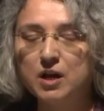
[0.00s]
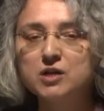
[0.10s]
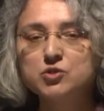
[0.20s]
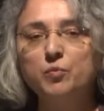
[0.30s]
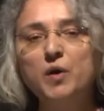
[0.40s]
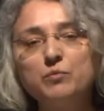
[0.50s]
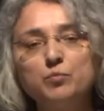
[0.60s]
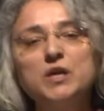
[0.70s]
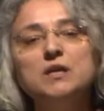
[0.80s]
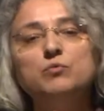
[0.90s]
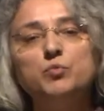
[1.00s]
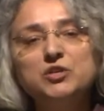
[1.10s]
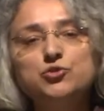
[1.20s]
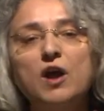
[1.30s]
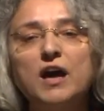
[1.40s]
So what we,
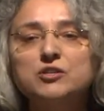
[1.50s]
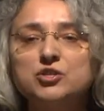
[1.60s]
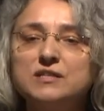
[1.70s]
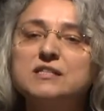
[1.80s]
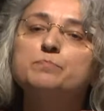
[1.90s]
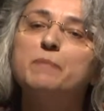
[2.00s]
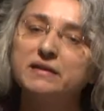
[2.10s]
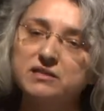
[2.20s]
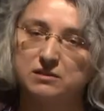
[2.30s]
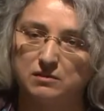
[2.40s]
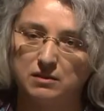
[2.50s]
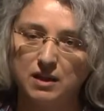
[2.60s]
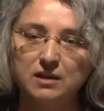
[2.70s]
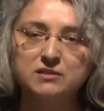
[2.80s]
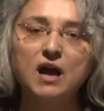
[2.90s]
we tried to dismantle
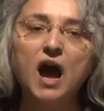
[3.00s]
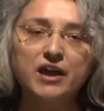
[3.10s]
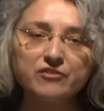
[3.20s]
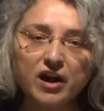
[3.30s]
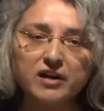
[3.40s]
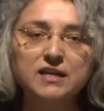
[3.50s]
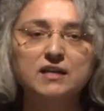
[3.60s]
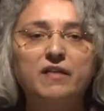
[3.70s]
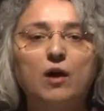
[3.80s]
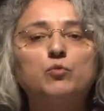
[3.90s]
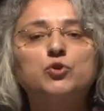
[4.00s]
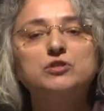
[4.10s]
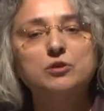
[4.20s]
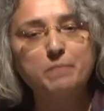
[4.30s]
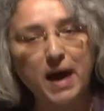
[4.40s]
the hierarchy that will
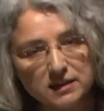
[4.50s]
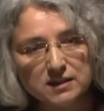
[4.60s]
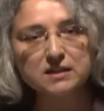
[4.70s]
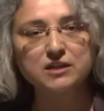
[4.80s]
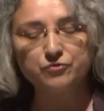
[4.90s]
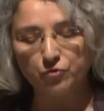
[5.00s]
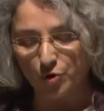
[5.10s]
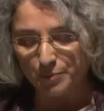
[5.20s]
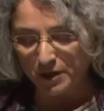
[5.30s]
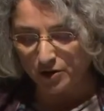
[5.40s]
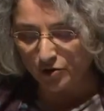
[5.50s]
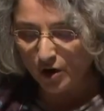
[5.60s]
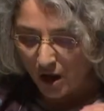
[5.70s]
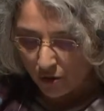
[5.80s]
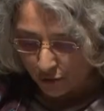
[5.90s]
automatically form here
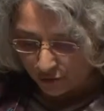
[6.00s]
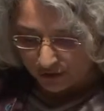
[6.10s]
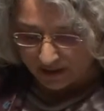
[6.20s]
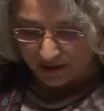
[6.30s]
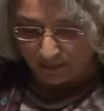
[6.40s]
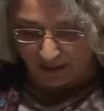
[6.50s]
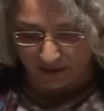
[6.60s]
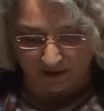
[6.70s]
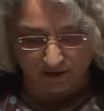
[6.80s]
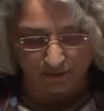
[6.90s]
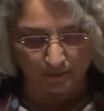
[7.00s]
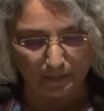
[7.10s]
through this method.